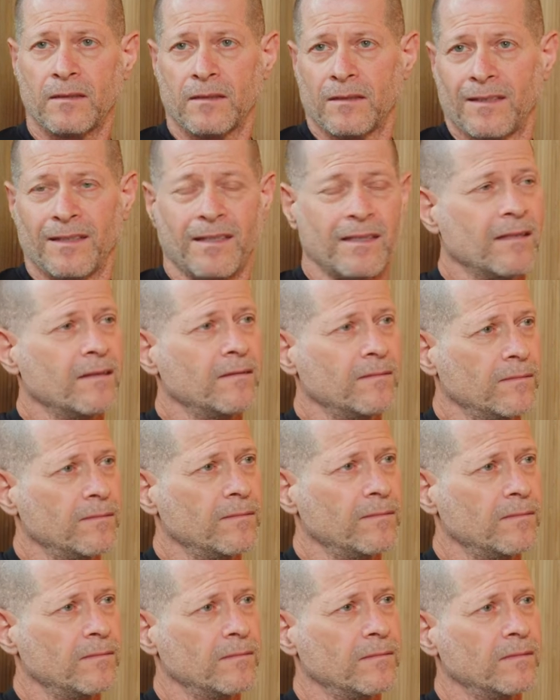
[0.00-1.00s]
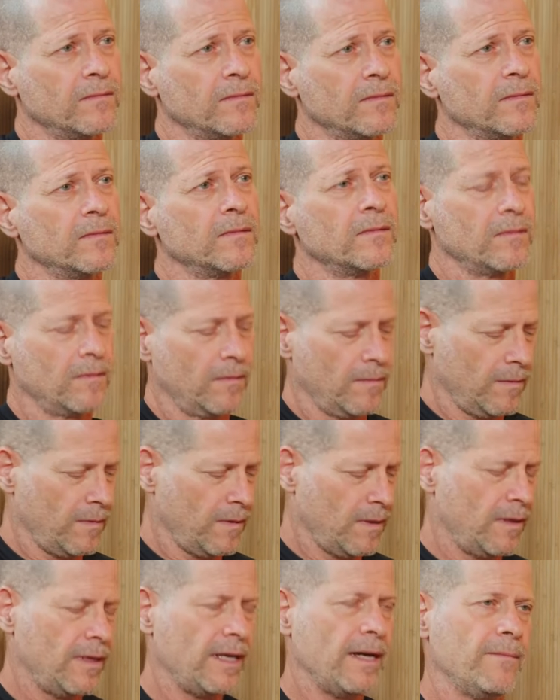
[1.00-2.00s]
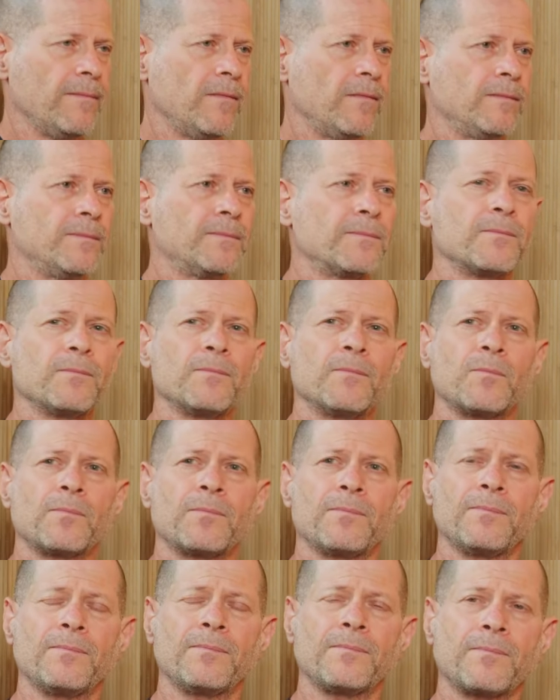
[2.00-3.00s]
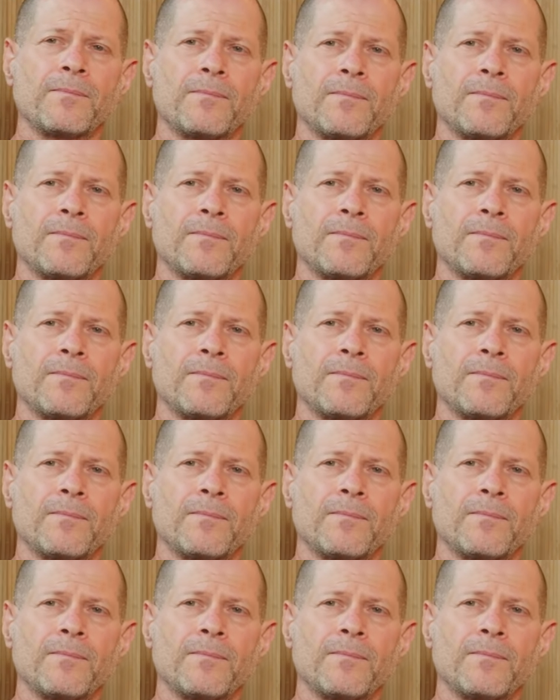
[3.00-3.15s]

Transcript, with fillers: we might review them we don't know yet yeah. but uh, it's